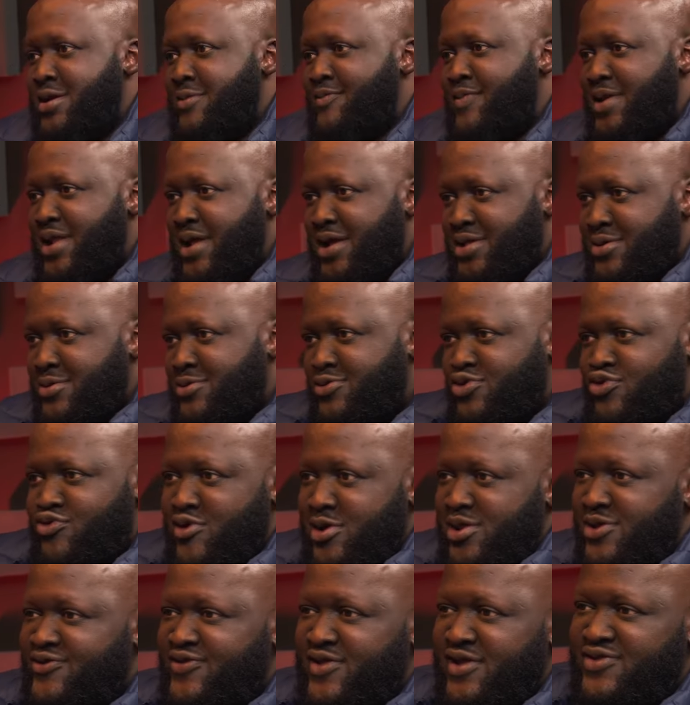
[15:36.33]
But like
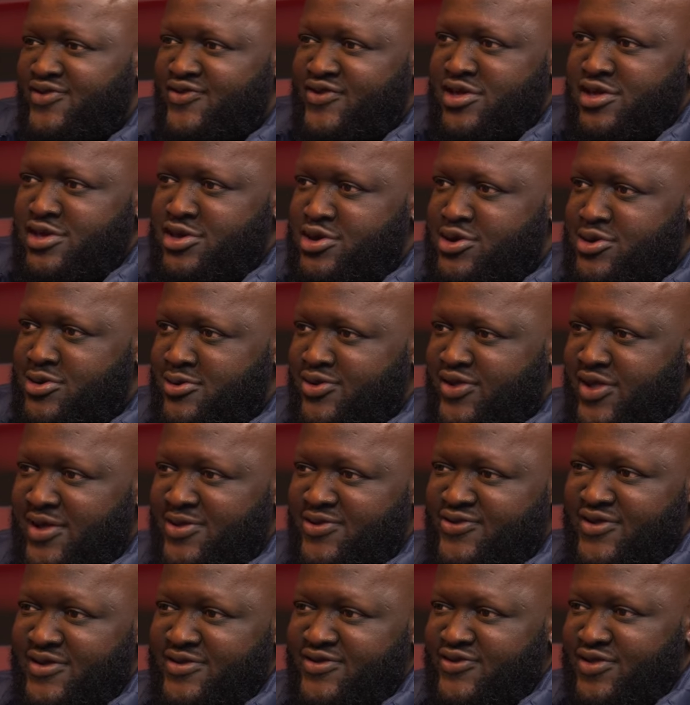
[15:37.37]
20 cents each or 10
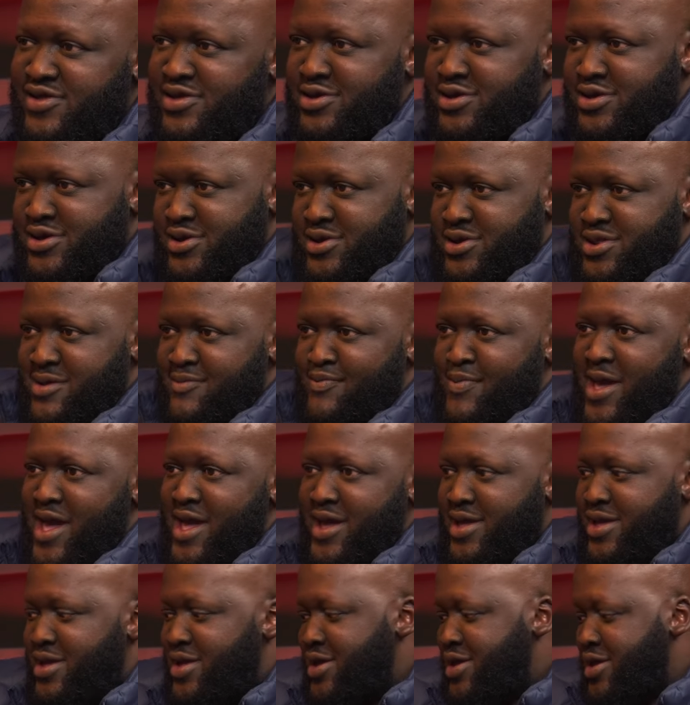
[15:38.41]
cents each in a
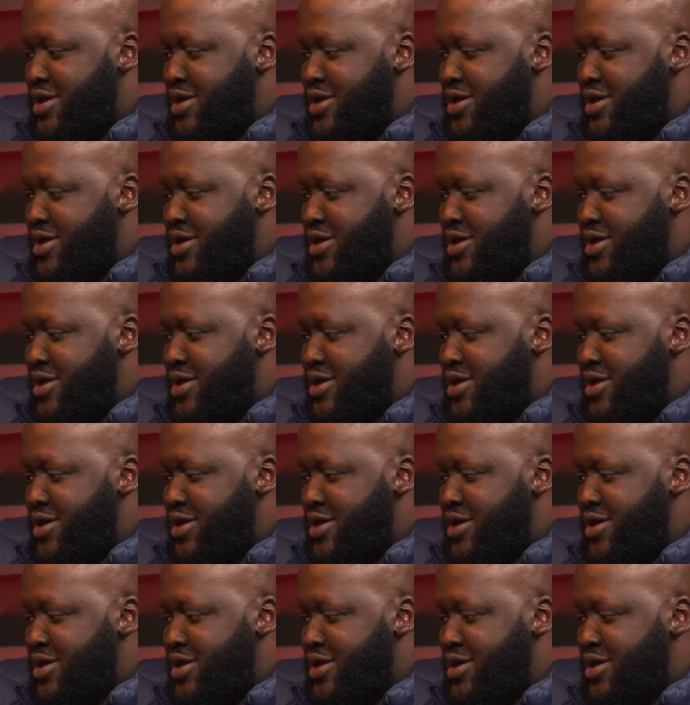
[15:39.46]
pack.